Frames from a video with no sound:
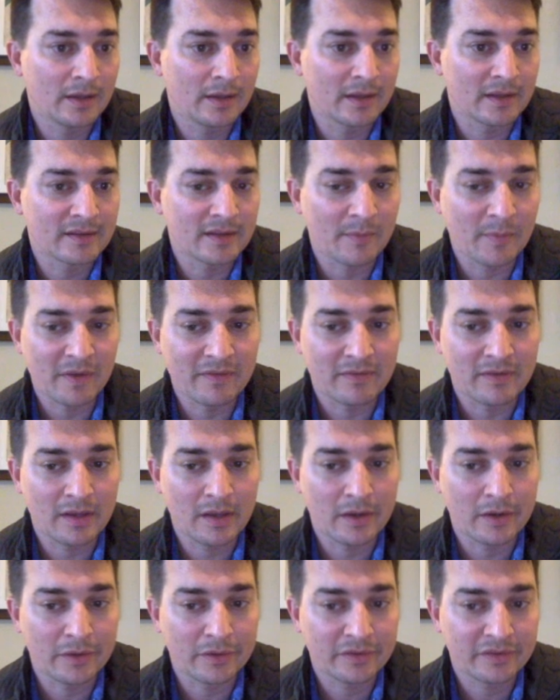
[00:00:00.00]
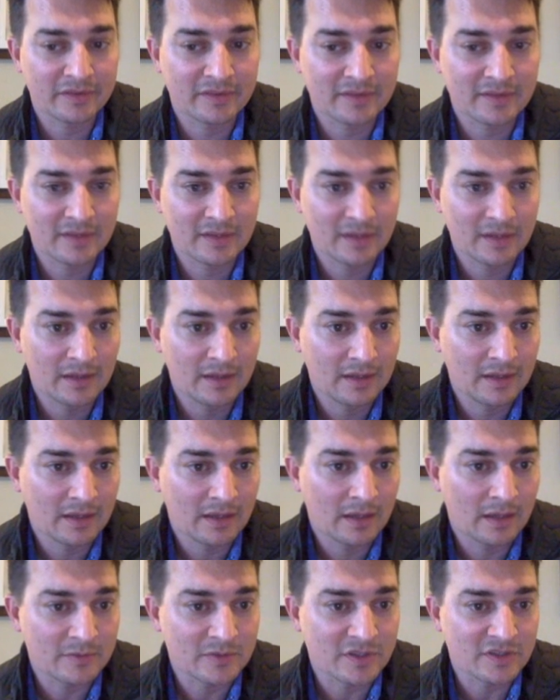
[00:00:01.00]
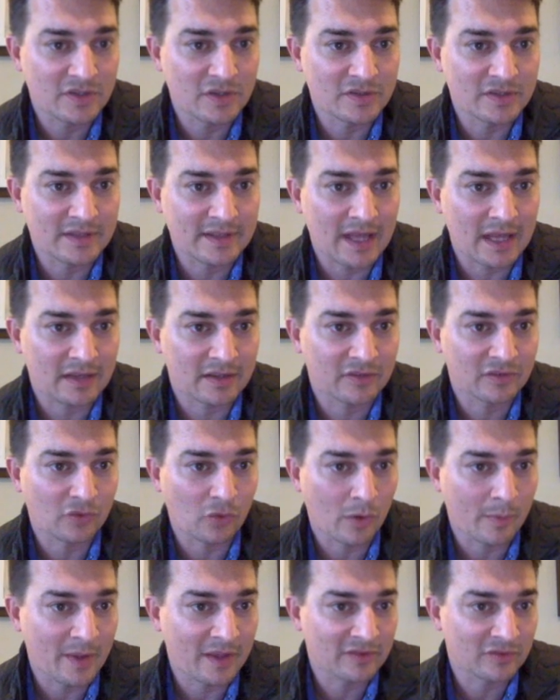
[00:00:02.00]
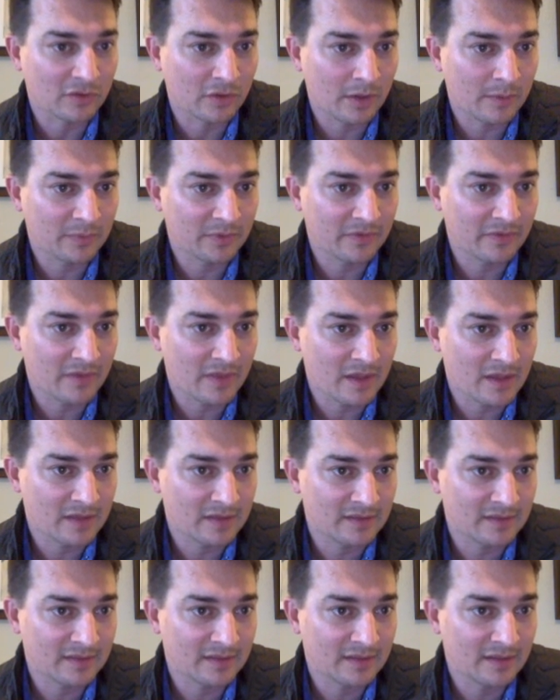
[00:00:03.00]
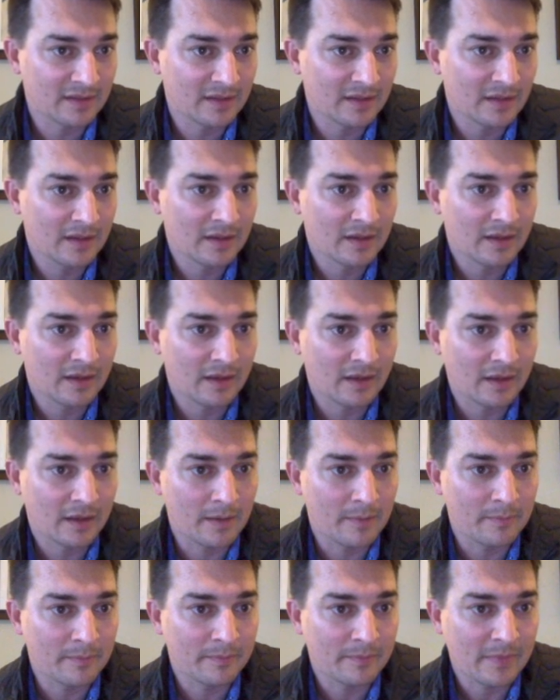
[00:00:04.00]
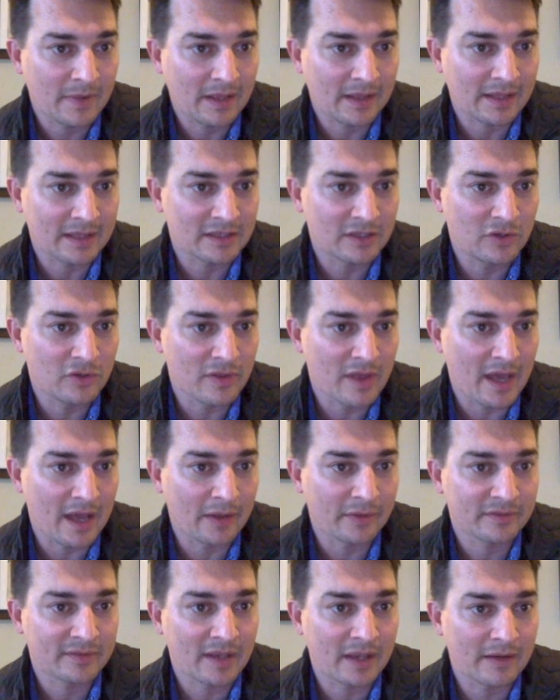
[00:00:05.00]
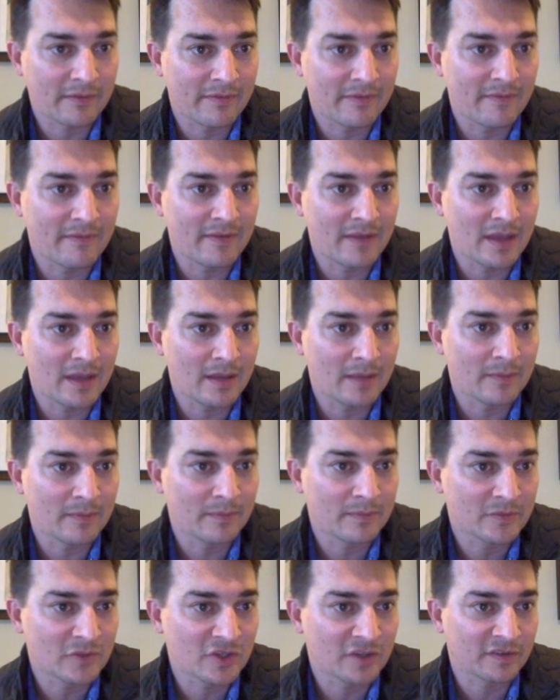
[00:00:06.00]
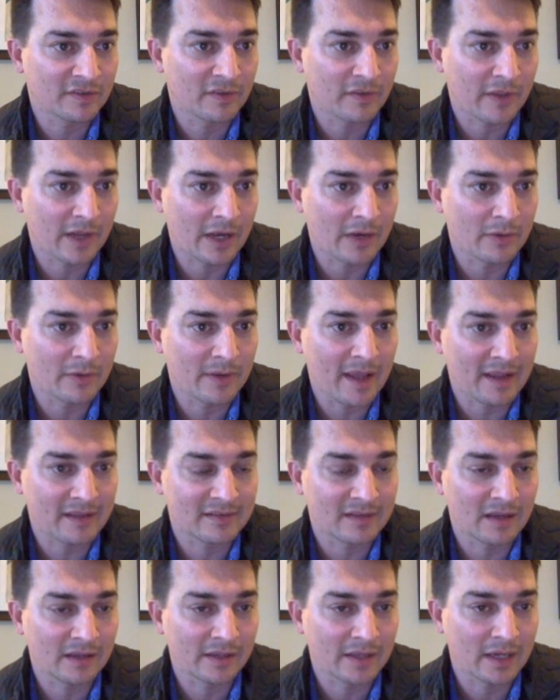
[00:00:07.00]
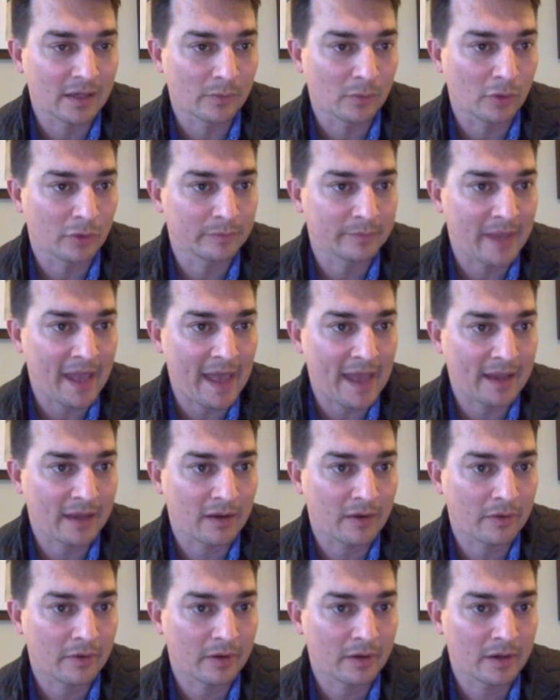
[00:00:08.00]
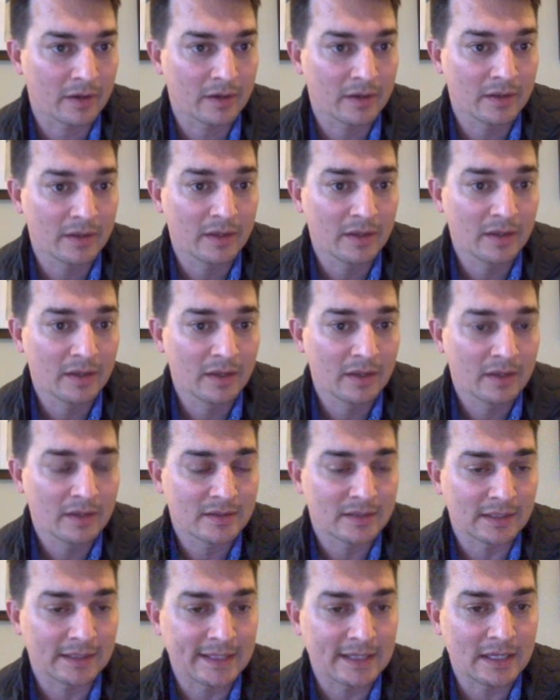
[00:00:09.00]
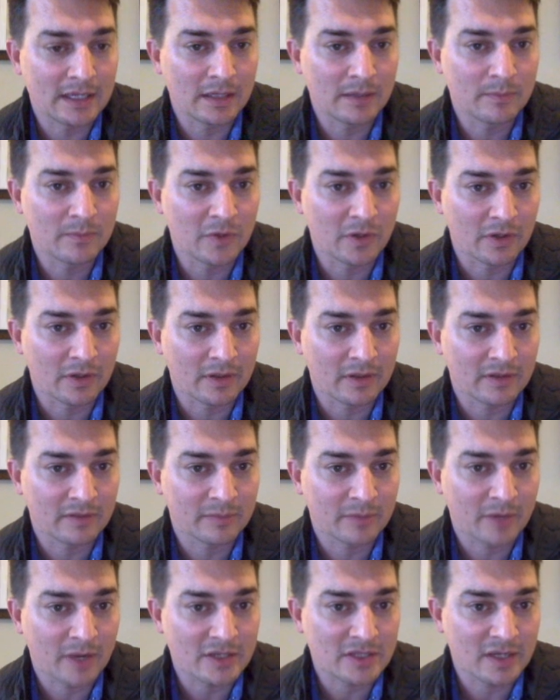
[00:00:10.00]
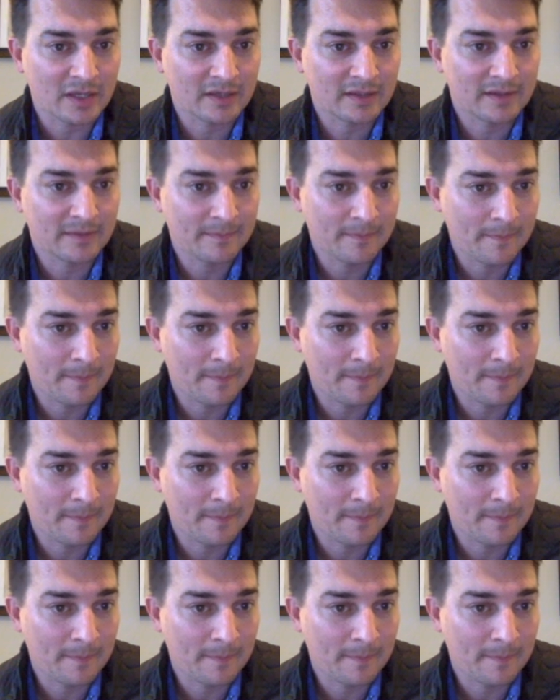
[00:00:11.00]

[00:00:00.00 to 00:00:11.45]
It's on my vhost. I'm just using that to store my scripts for this. I like to do that outside of the VM just so they don't accidentally get rolled back or deleted during this project.